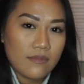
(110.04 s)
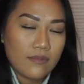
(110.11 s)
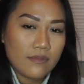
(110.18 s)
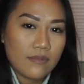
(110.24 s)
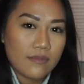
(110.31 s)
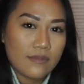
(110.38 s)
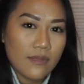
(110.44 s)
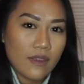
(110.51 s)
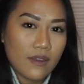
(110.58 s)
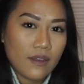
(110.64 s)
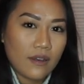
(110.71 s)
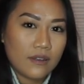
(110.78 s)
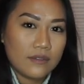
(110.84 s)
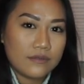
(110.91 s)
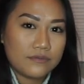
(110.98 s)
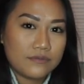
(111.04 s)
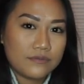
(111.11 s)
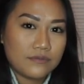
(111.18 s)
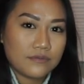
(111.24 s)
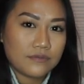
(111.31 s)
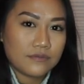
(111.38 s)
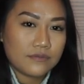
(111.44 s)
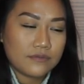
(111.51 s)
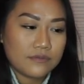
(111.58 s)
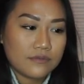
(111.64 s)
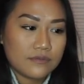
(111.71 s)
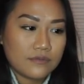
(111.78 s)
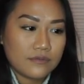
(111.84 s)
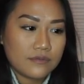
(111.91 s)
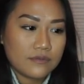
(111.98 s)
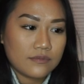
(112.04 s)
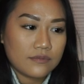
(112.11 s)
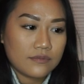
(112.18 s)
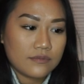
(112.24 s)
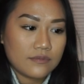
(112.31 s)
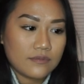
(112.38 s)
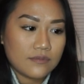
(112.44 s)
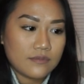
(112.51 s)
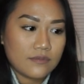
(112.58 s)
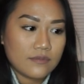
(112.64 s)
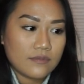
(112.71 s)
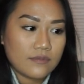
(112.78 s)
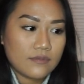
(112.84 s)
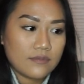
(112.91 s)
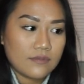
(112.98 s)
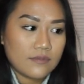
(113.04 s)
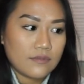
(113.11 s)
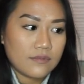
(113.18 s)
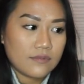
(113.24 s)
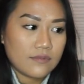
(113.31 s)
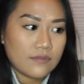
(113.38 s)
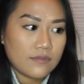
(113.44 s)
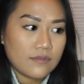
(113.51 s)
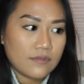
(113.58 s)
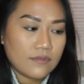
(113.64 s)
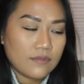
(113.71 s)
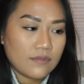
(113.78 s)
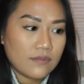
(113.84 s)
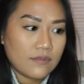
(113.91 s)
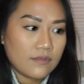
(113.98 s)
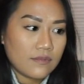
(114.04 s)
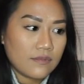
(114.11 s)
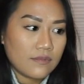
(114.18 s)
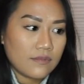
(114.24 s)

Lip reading: This person isn't speaking.